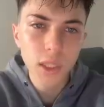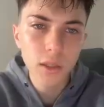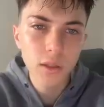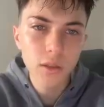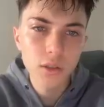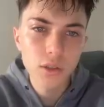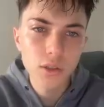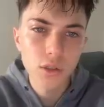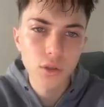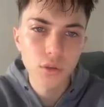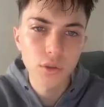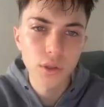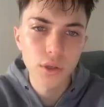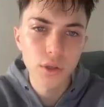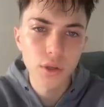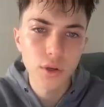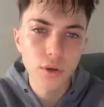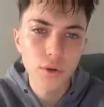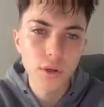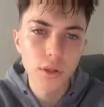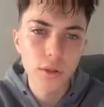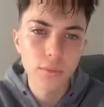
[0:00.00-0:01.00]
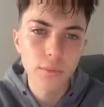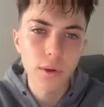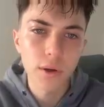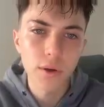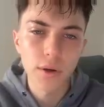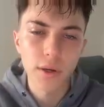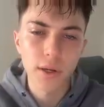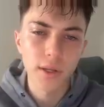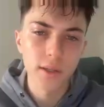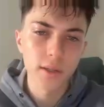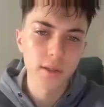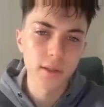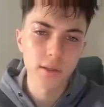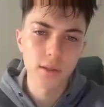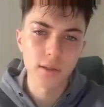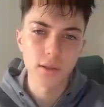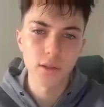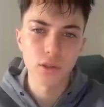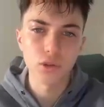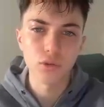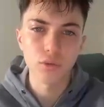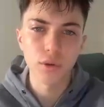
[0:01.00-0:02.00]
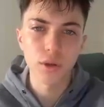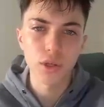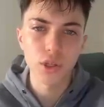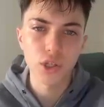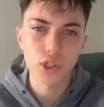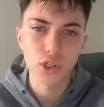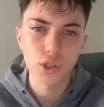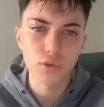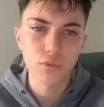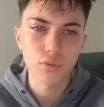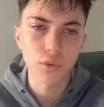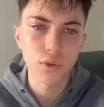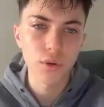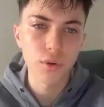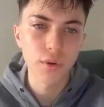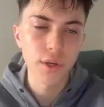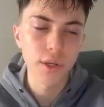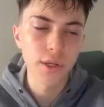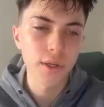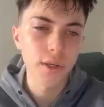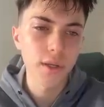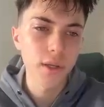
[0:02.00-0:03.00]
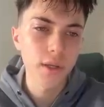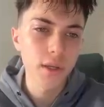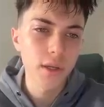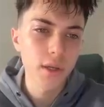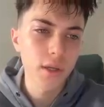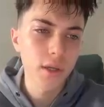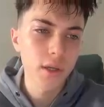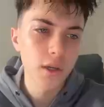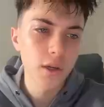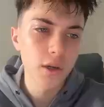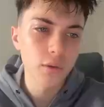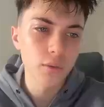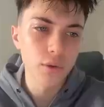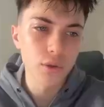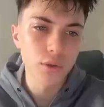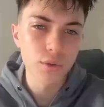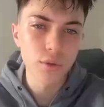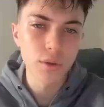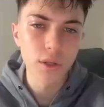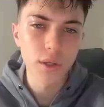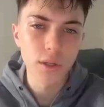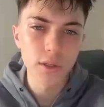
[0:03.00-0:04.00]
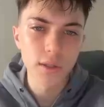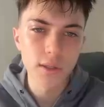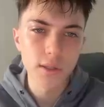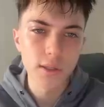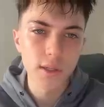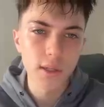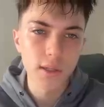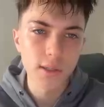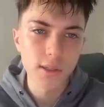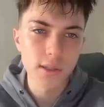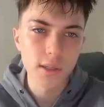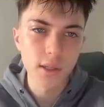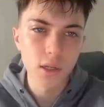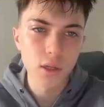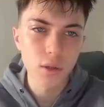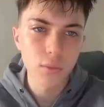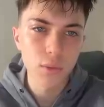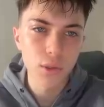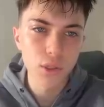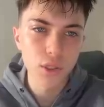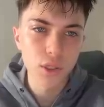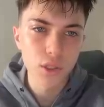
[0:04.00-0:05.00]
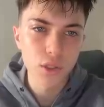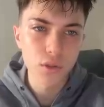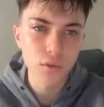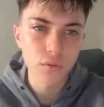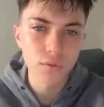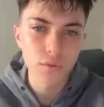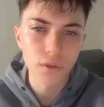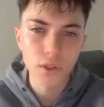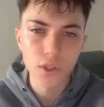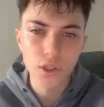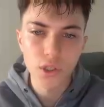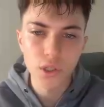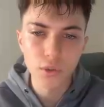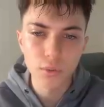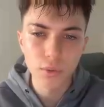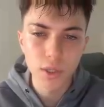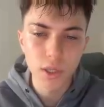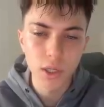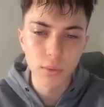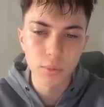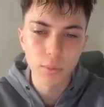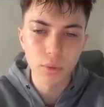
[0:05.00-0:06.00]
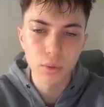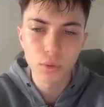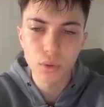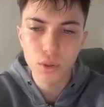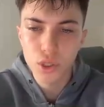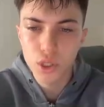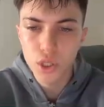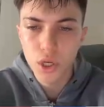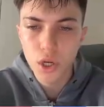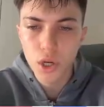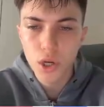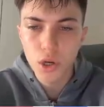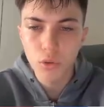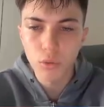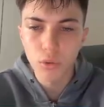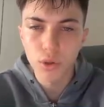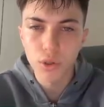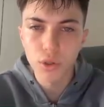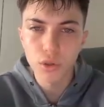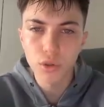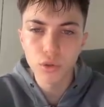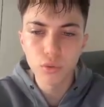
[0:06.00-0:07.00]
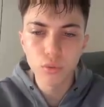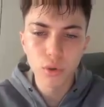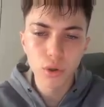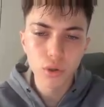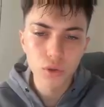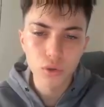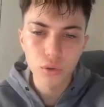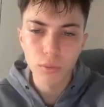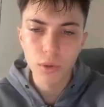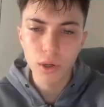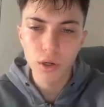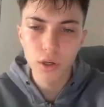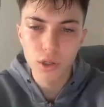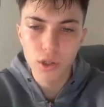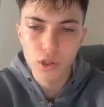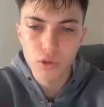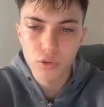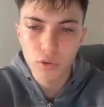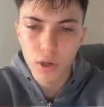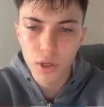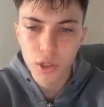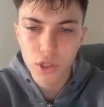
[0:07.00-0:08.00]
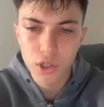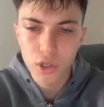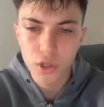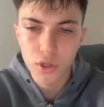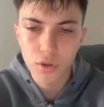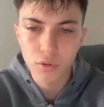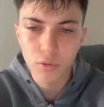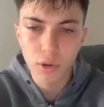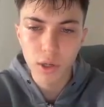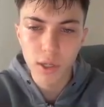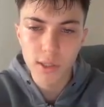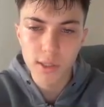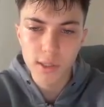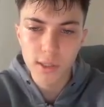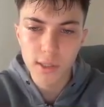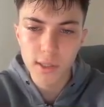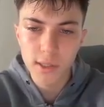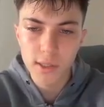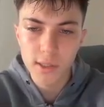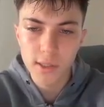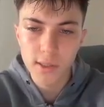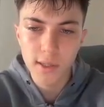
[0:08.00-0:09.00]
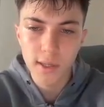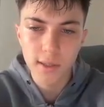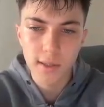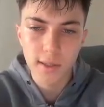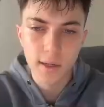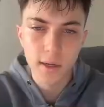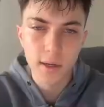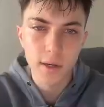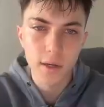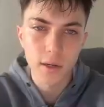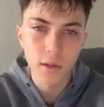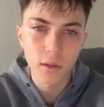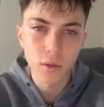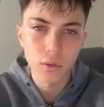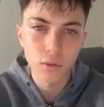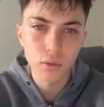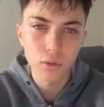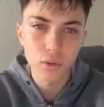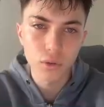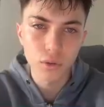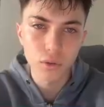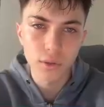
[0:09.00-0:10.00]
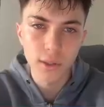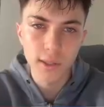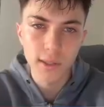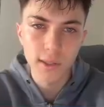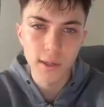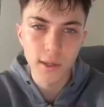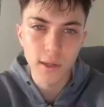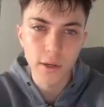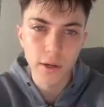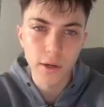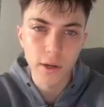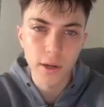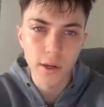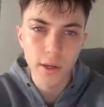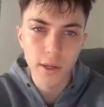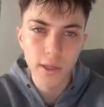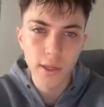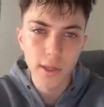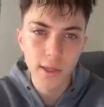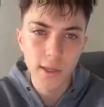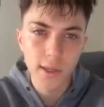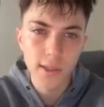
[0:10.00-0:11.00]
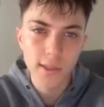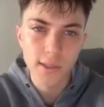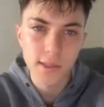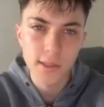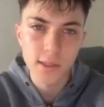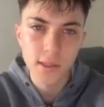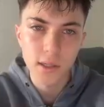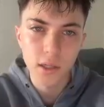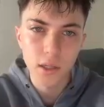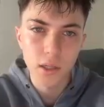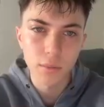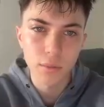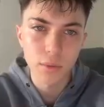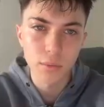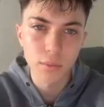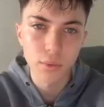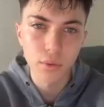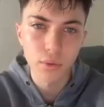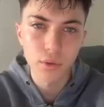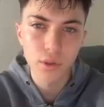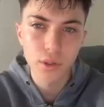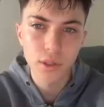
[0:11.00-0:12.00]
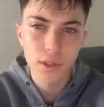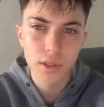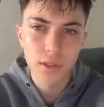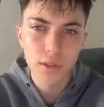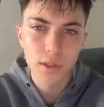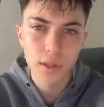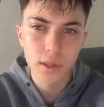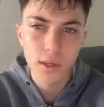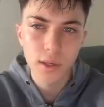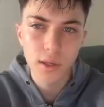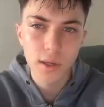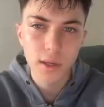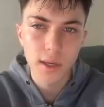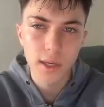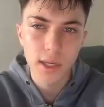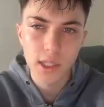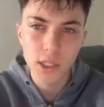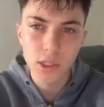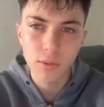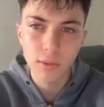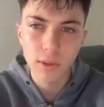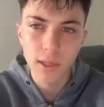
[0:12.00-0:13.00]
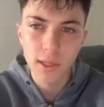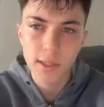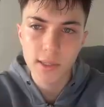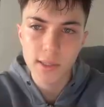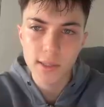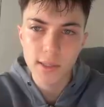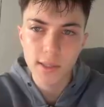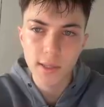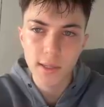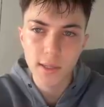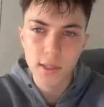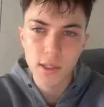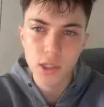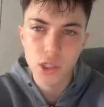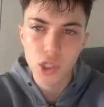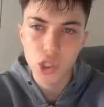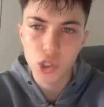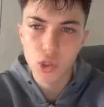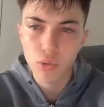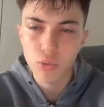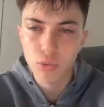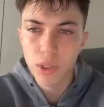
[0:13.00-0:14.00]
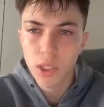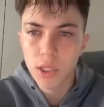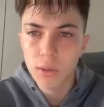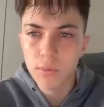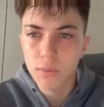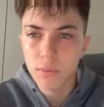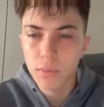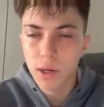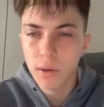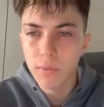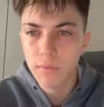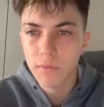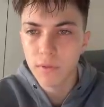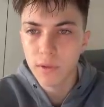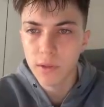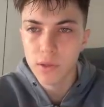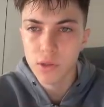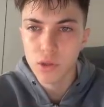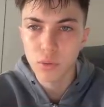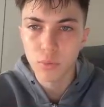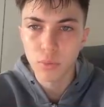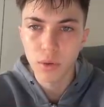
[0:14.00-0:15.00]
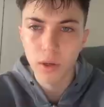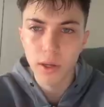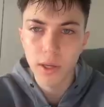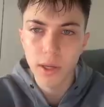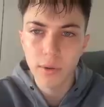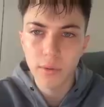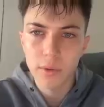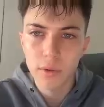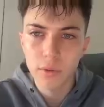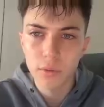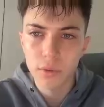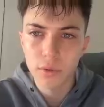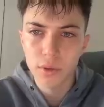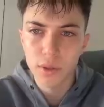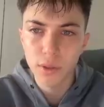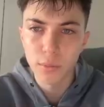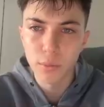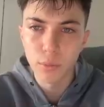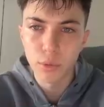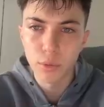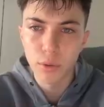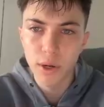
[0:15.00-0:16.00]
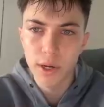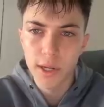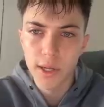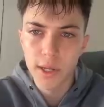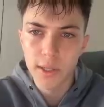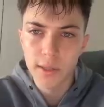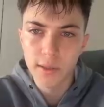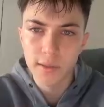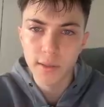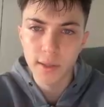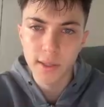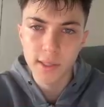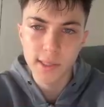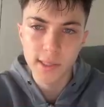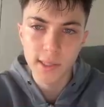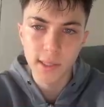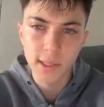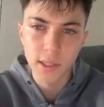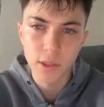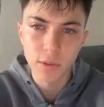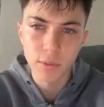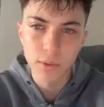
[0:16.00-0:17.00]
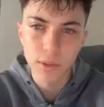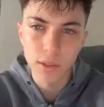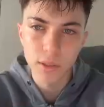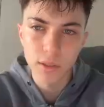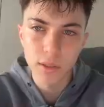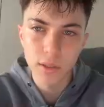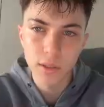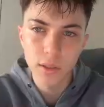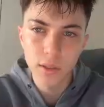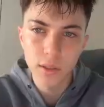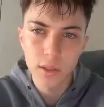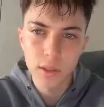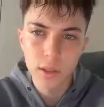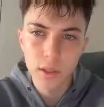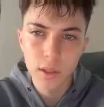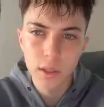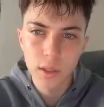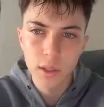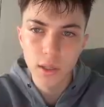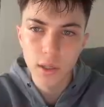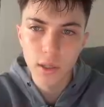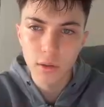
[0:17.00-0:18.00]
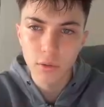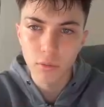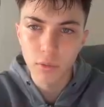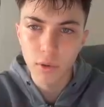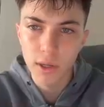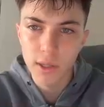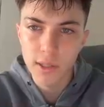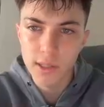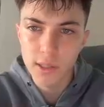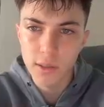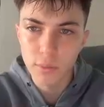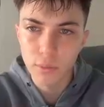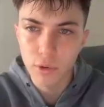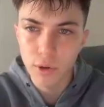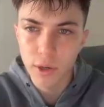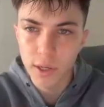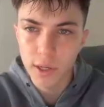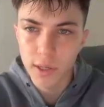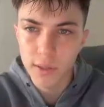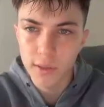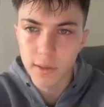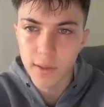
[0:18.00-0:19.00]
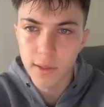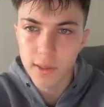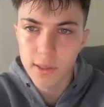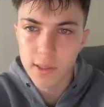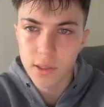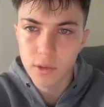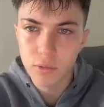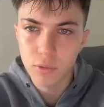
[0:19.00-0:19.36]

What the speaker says: So the current market situation we are in, which we're gonna discuss now, but just to finish the weekly push, what you do want to mark structure wise is that higher low to that higher high, as it's gonna be important, as well as the extreme monthly supply area with the break and test liquidity. Why it's a break and test?